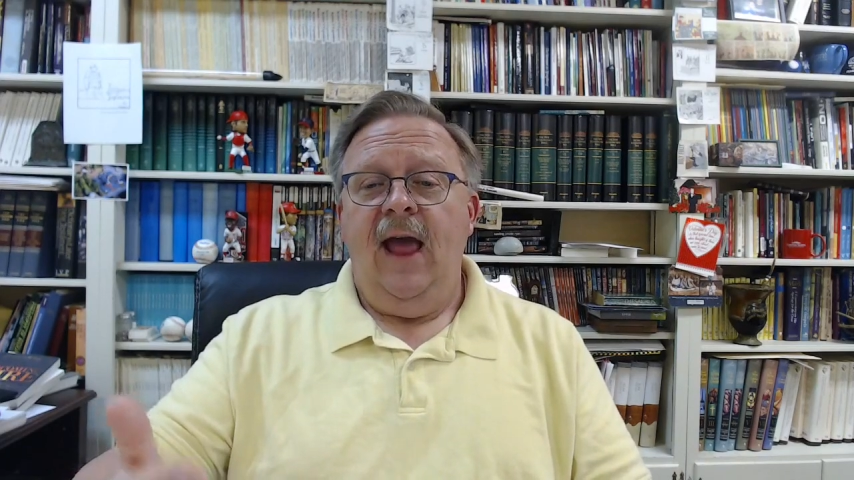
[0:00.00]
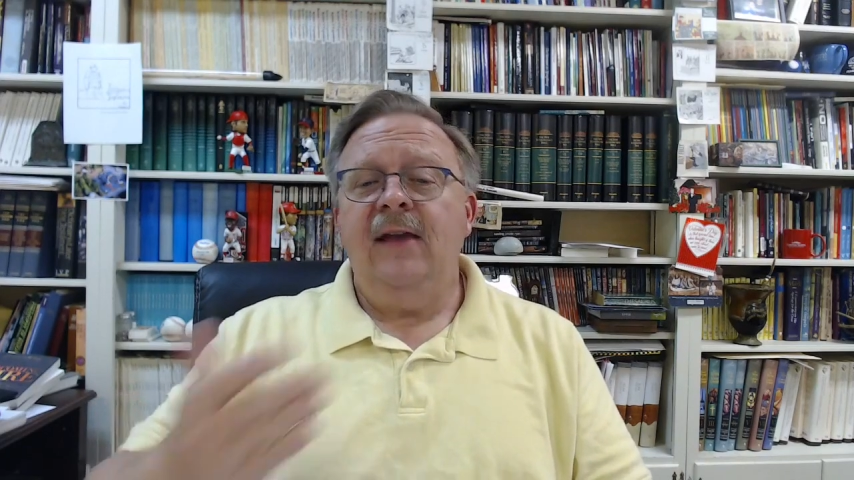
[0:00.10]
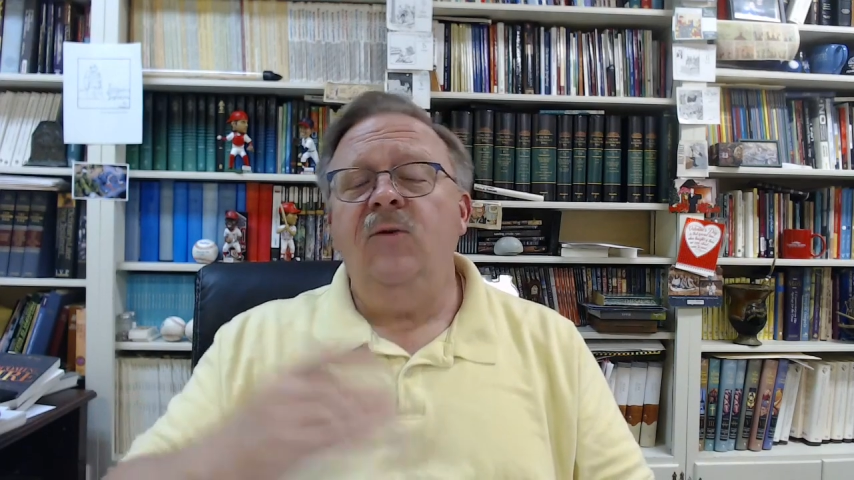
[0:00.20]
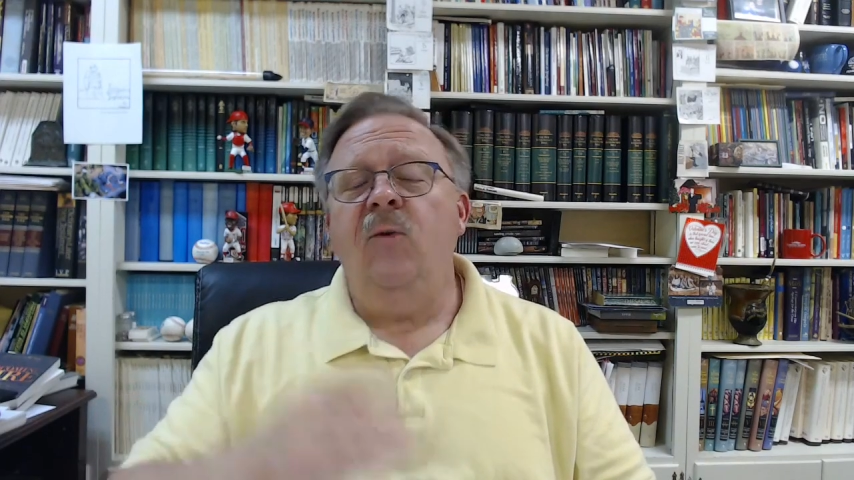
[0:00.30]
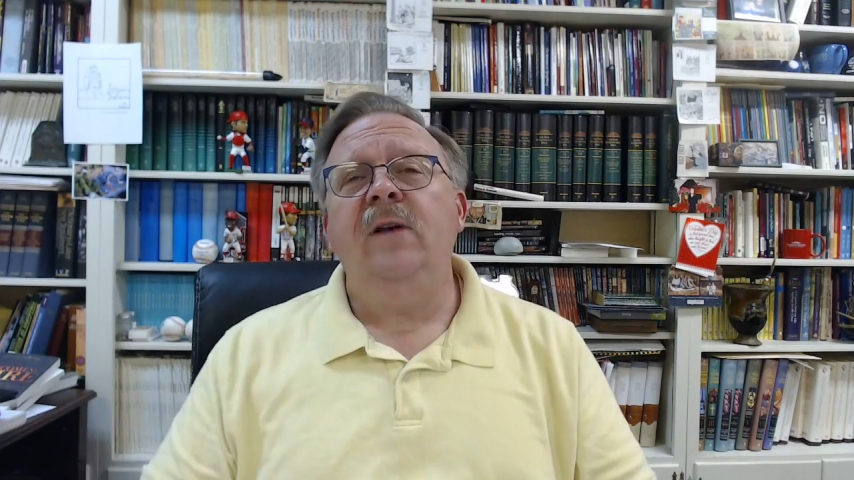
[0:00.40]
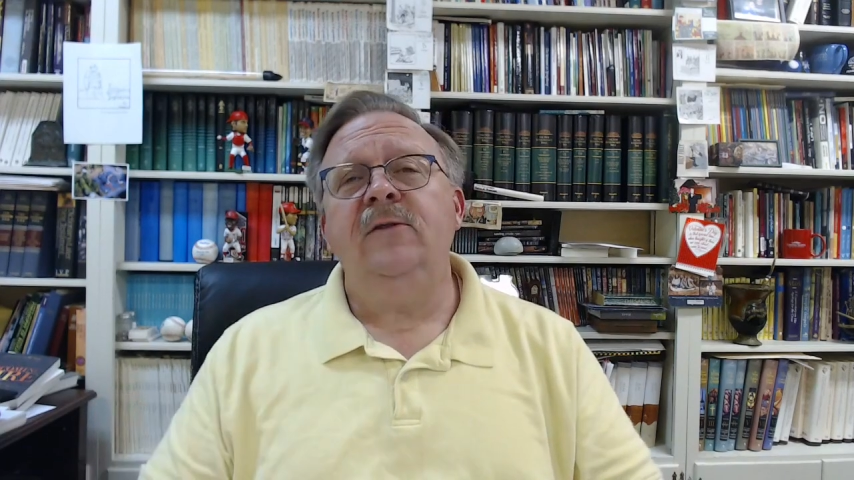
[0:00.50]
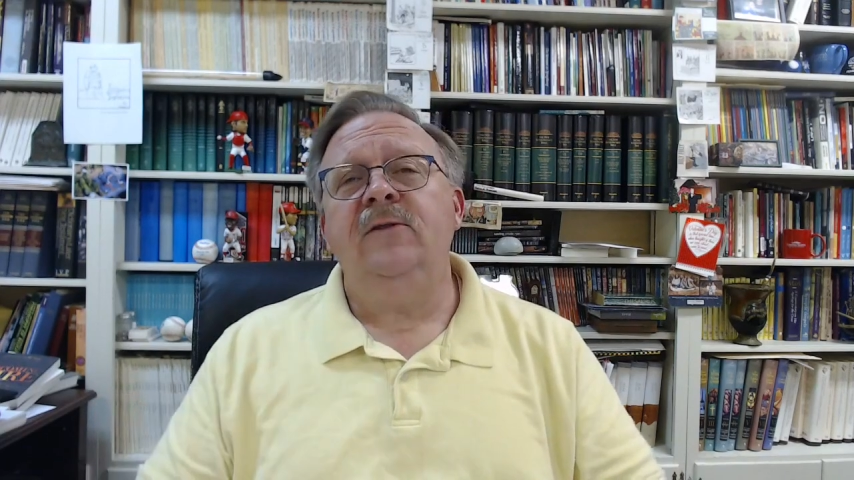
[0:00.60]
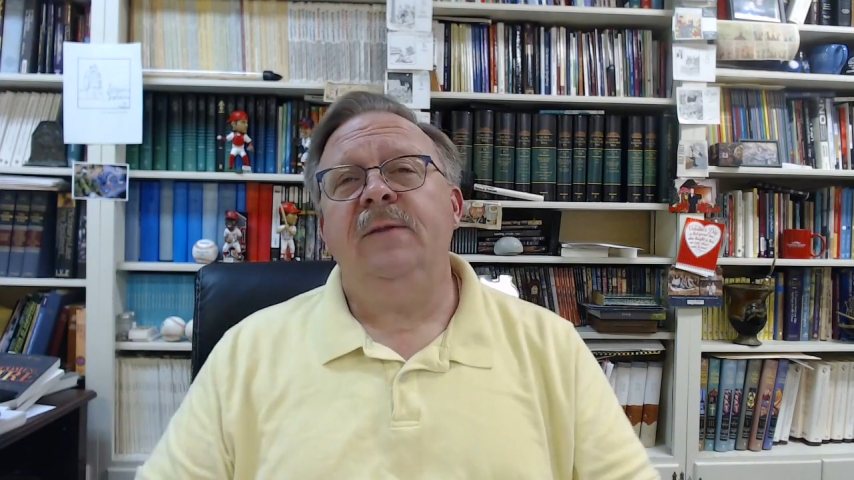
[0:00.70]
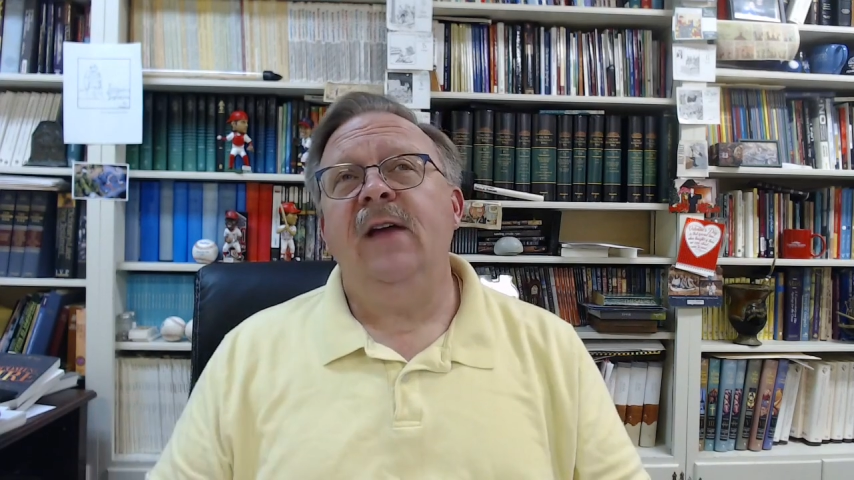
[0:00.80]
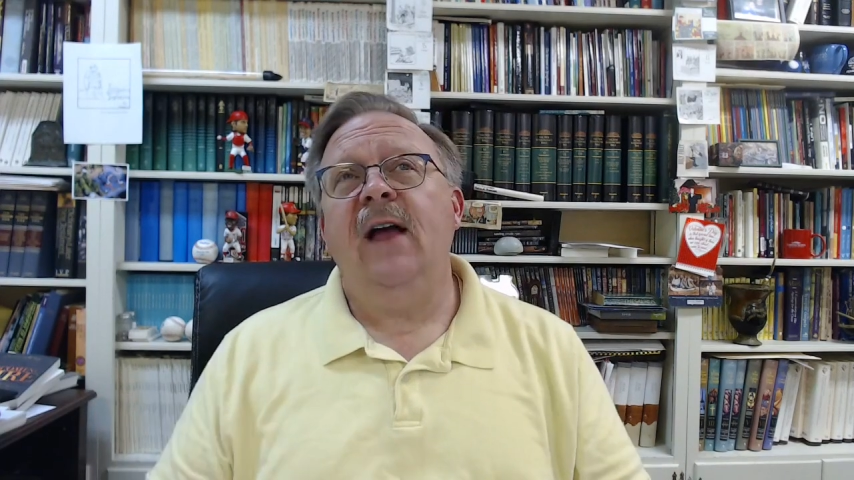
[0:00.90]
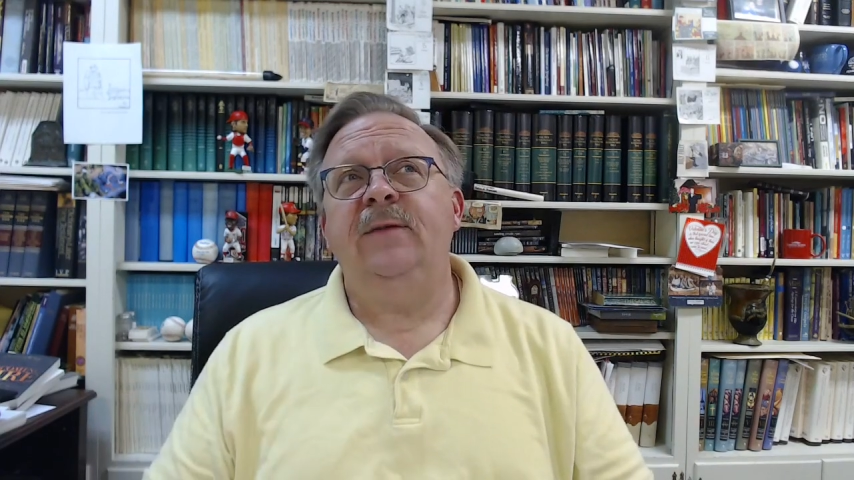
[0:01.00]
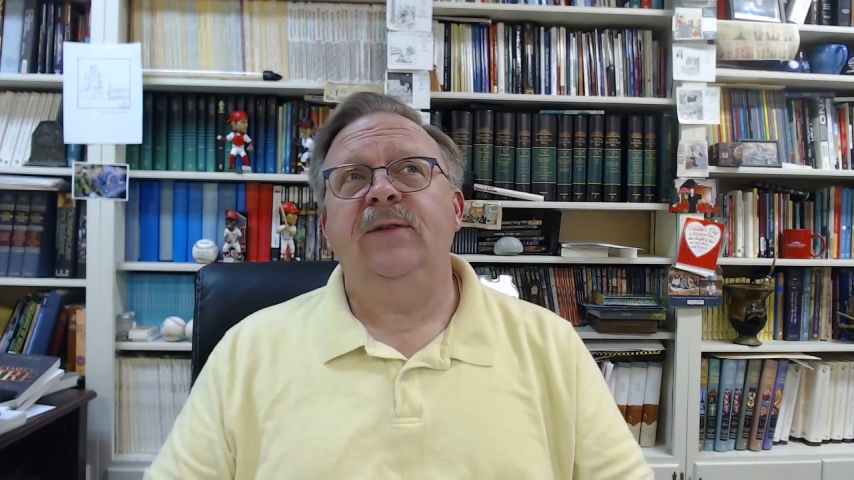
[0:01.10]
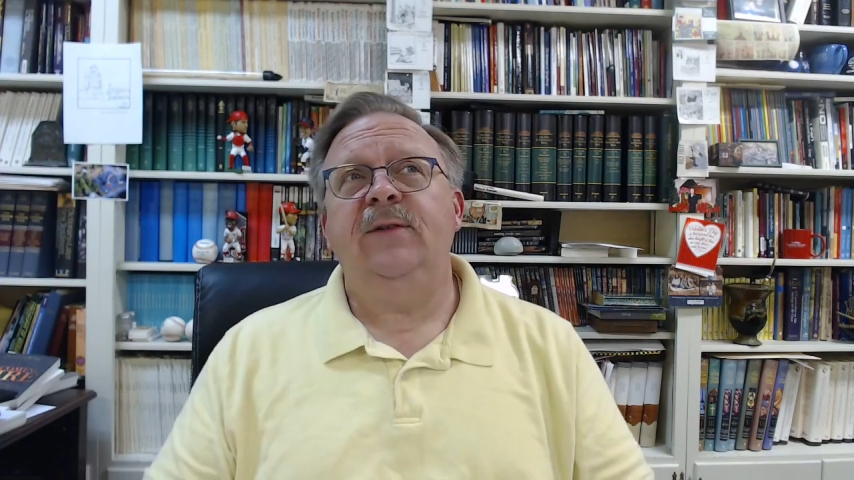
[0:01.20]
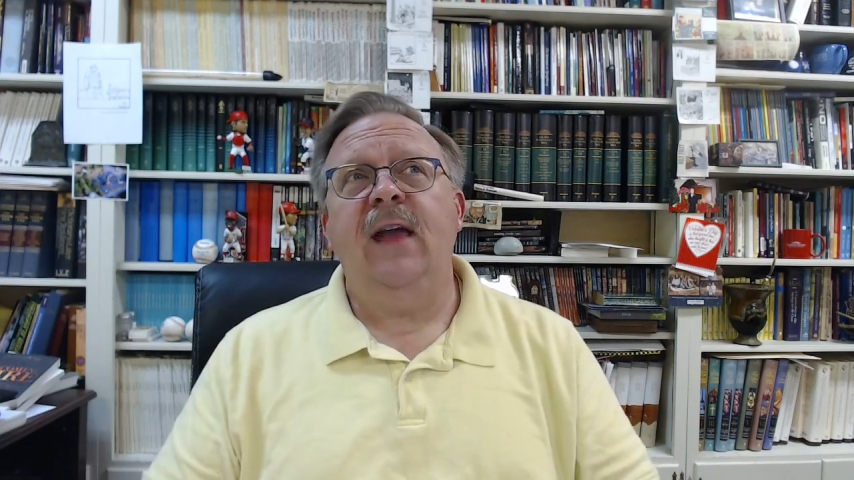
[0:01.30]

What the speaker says: And you wonder sometimes if